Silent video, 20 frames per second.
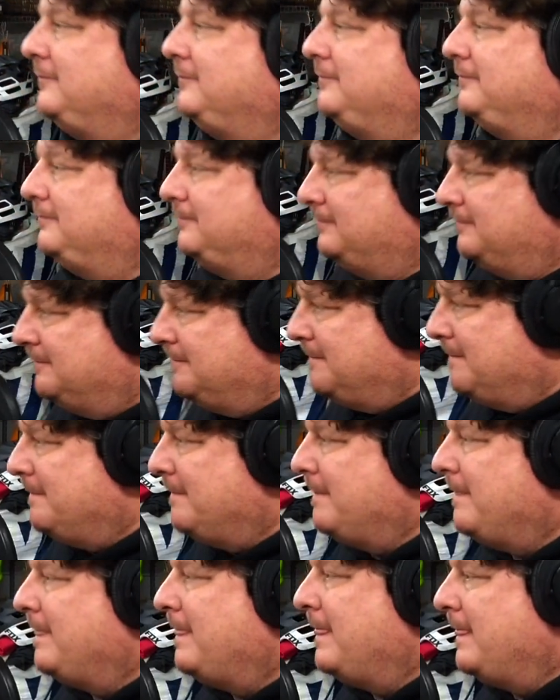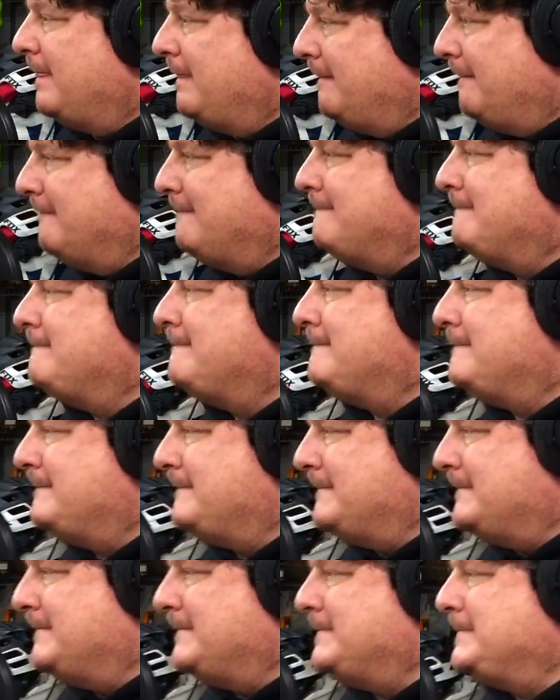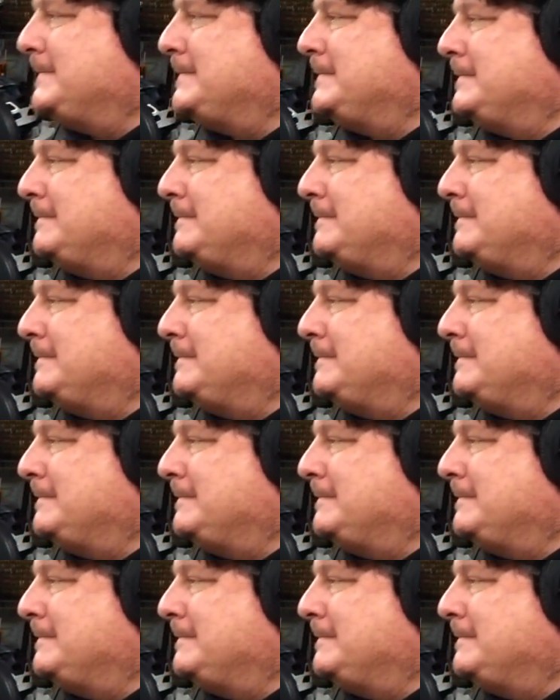can say turn on Dragon's lights in the living room and she'll